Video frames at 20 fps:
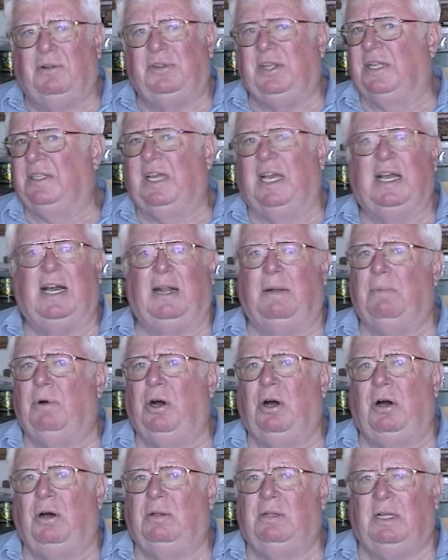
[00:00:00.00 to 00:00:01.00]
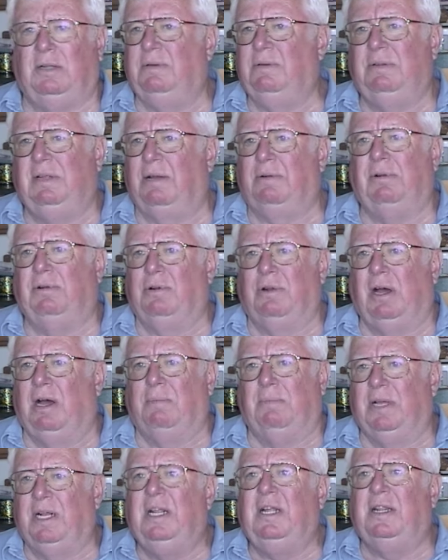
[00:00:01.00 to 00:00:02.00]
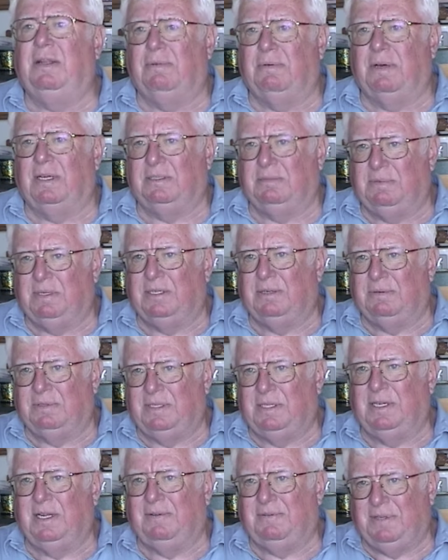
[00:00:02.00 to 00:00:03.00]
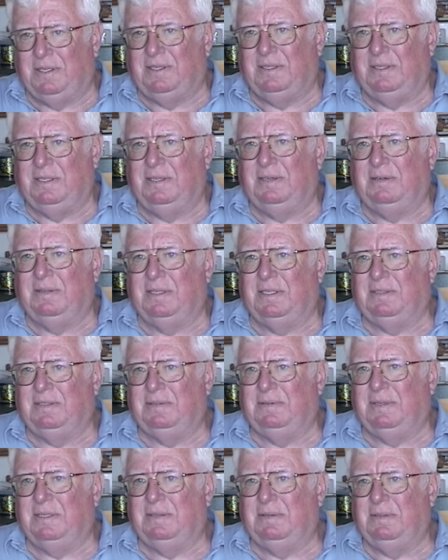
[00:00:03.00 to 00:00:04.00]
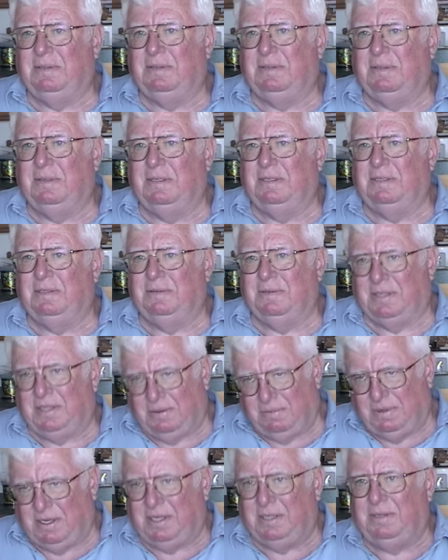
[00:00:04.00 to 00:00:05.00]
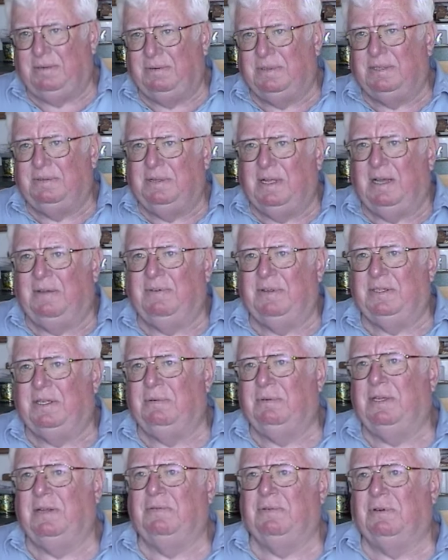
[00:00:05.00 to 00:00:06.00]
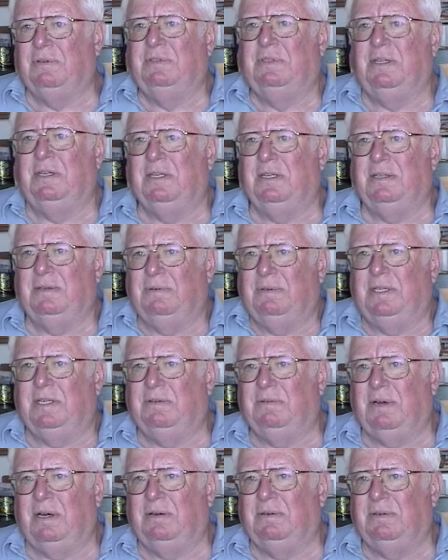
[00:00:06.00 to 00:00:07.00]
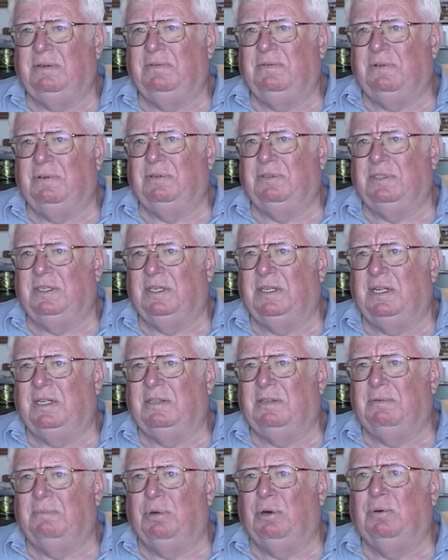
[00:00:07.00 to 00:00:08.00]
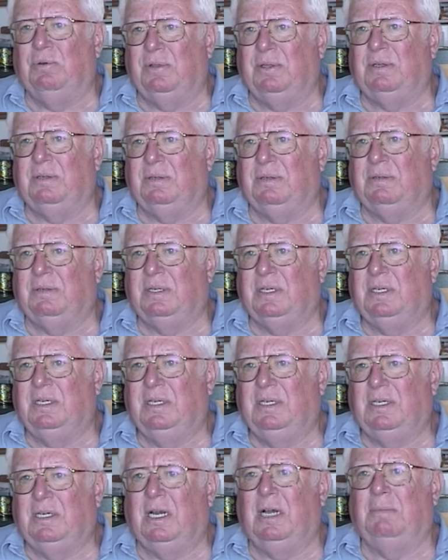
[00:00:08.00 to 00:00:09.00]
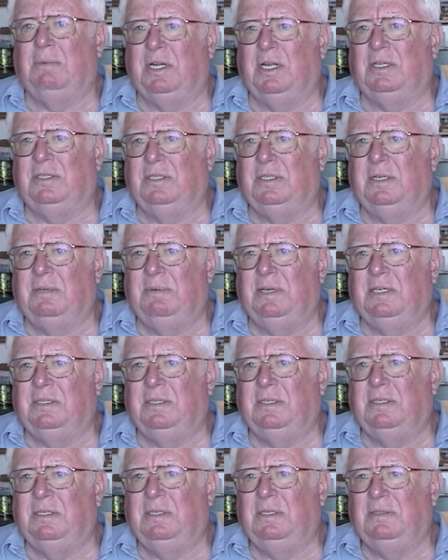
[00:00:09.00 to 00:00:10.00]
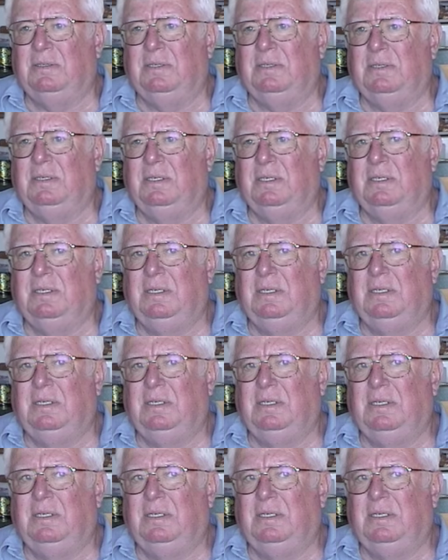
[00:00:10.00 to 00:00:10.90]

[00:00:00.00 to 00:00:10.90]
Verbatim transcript: I don't think they got them all. I, I don't know how many there was, but there was enough that you know this is what this is what they went into. obviously when they froze to death, or when they drowned and froze to death, they're both, or combination. I mm-hmm. imagine mm-hmm.